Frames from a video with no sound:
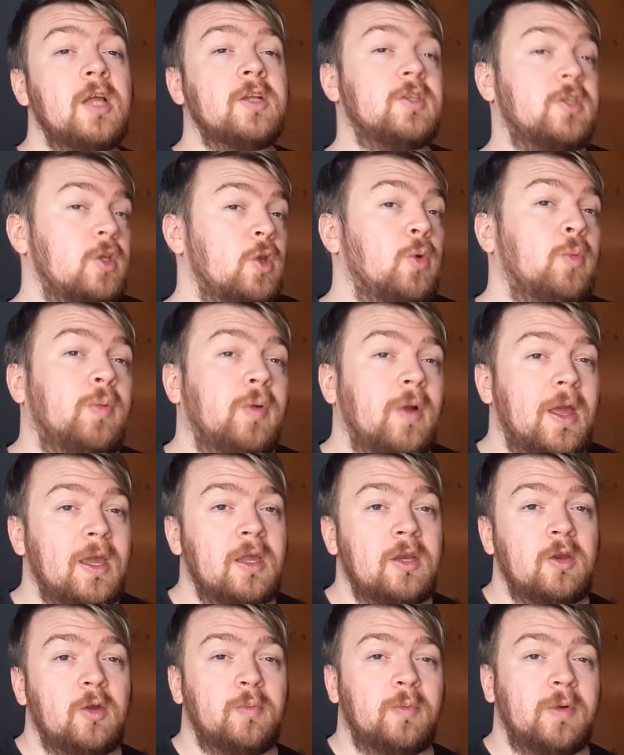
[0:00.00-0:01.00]
Do you play
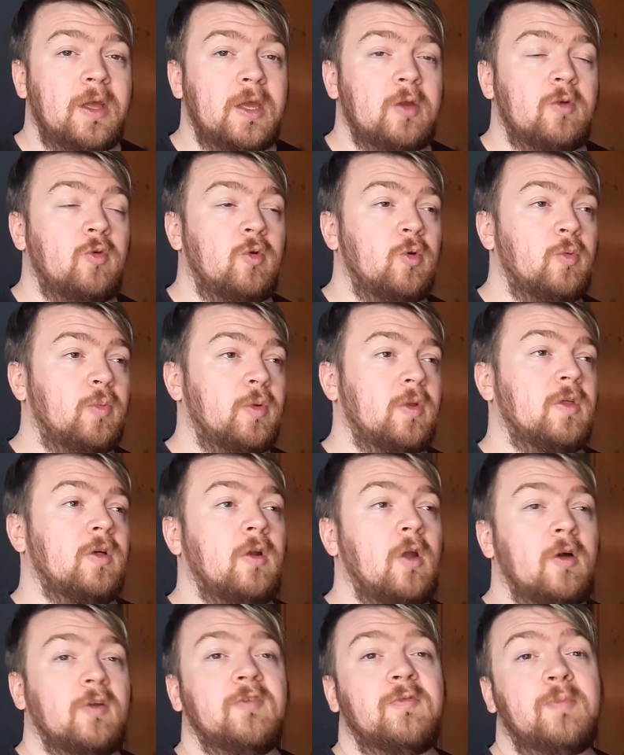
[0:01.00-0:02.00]
in your play group with a
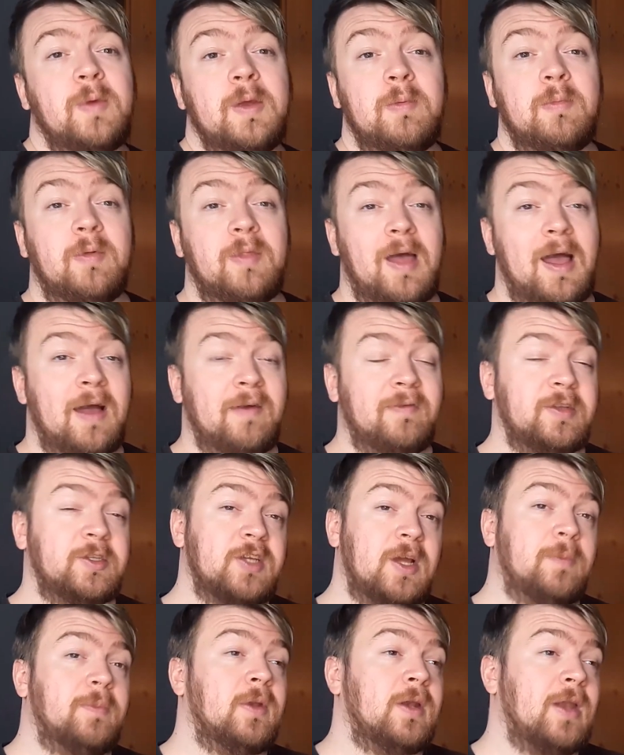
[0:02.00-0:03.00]
lot of people that have
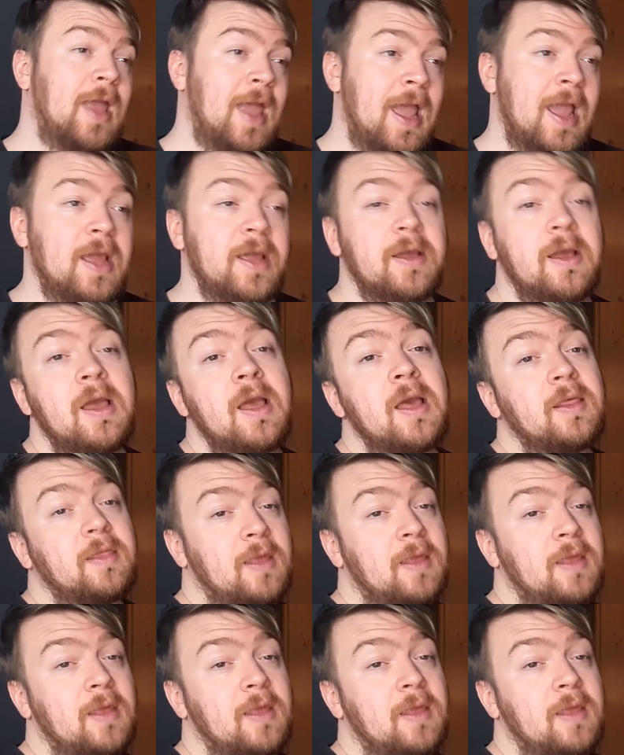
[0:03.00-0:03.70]
Enchantment to Hate?